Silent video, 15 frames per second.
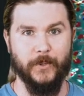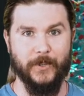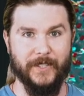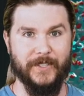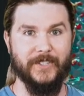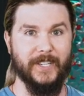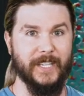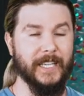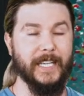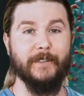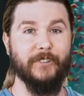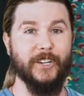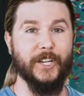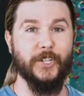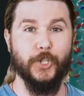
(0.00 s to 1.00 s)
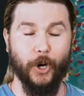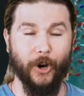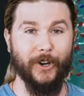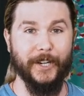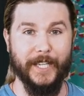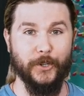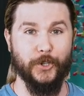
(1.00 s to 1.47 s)
You can see even a
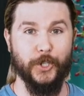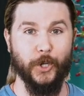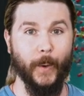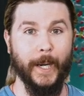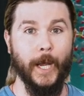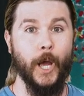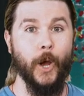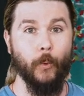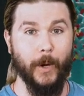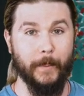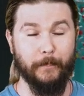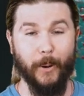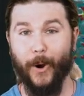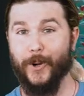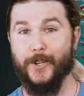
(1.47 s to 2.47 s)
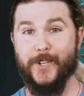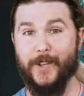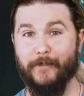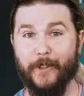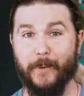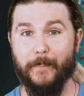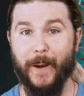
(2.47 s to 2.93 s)
chart here showing what parts
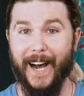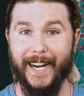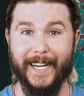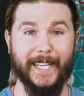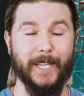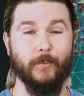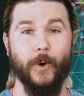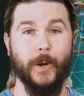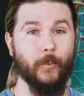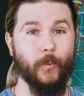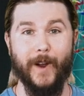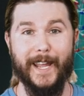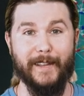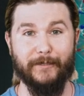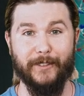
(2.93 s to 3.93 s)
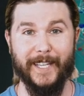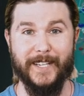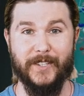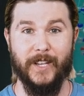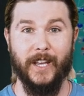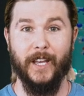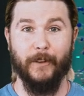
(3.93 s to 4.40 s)
of the body and what
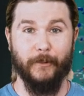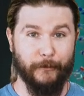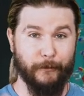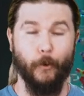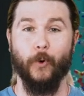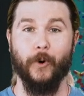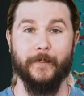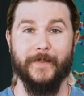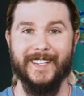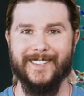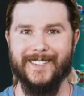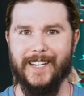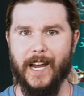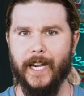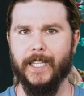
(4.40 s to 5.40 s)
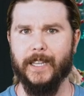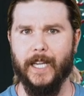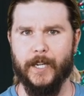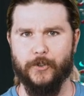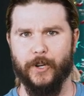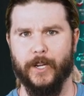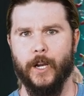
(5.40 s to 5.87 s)
wavelengths form this
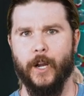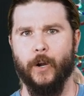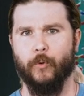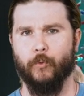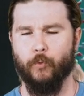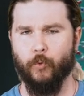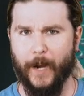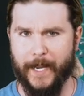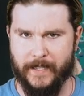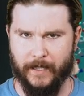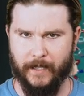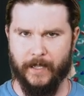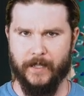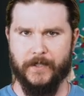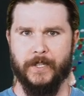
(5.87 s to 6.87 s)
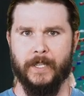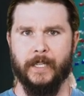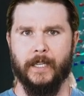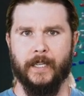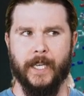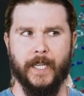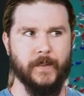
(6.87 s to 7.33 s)
dielectric resonance.
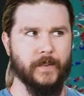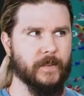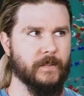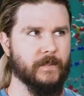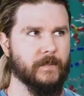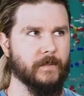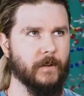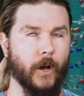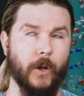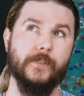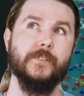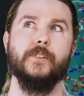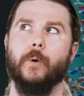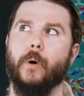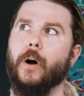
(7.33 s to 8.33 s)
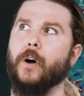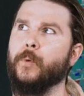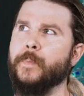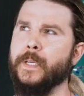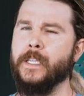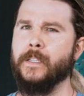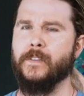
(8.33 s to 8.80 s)
And this also all
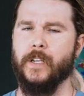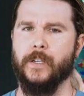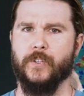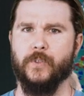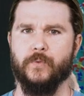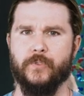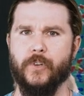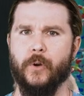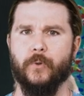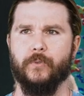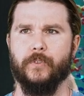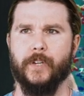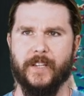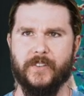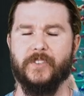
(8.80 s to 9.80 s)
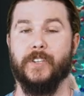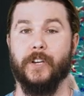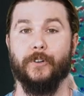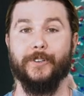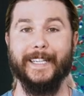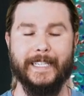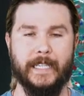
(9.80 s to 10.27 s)
means that you don't
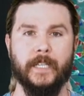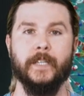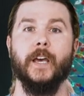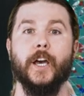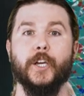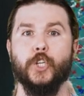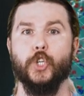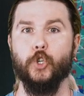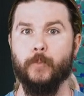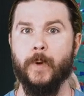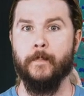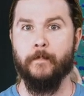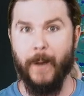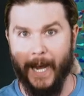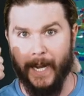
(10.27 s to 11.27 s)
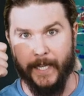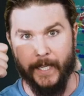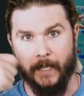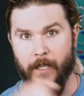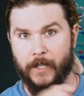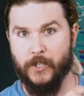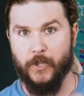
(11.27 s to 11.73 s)
necessarily need a human
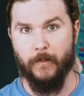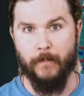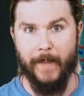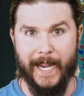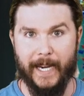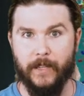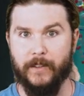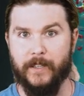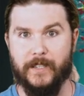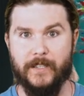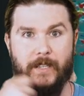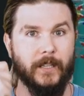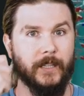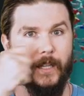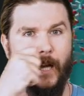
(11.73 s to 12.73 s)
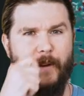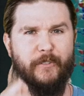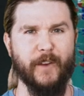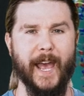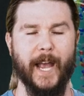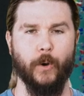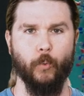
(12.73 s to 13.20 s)
body to make this
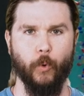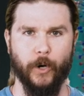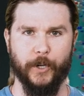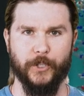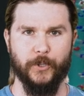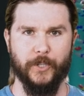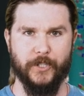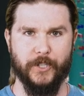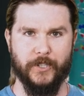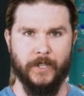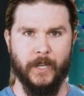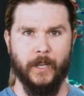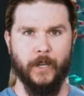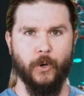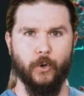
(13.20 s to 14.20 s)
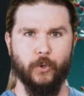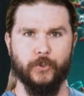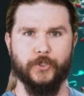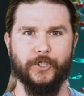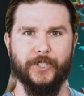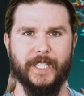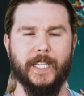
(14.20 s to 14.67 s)
life hack work. You could just
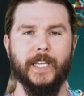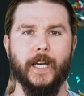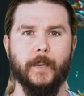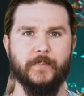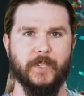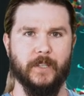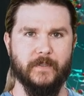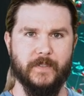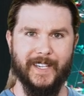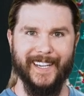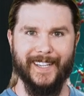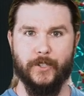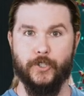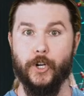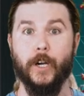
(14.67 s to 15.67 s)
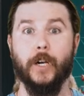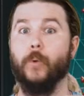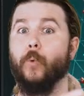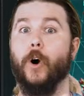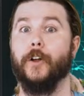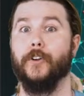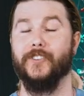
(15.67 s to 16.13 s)
hold your key up to, say, a jug of
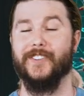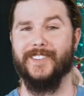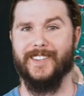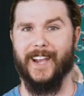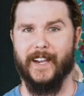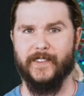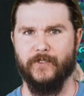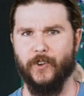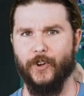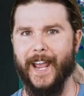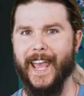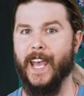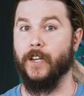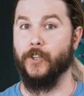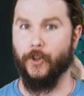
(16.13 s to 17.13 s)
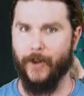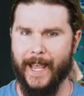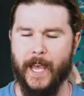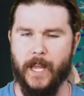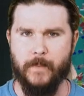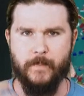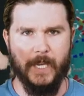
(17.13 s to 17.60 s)
water the size of your
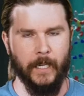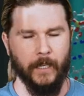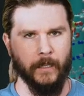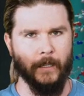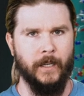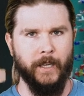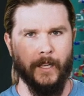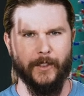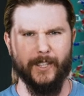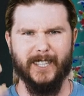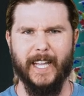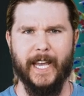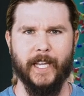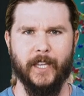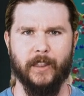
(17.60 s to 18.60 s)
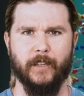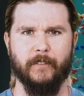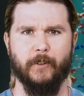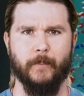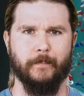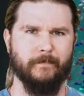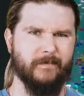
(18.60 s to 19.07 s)
head being the length
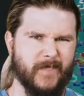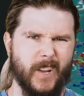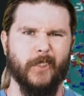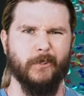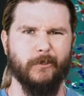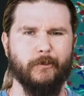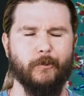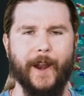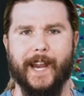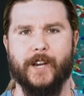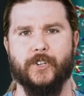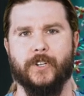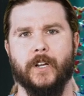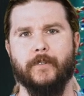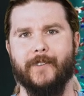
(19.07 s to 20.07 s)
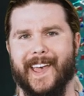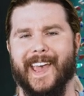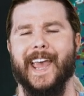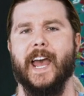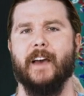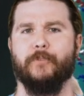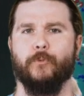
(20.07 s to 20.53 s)
of another fraction of a
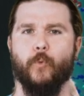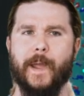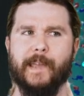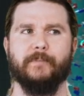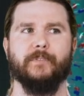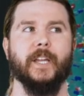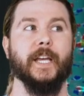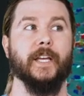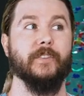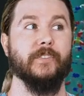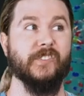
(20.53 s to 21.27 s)
half wavelength.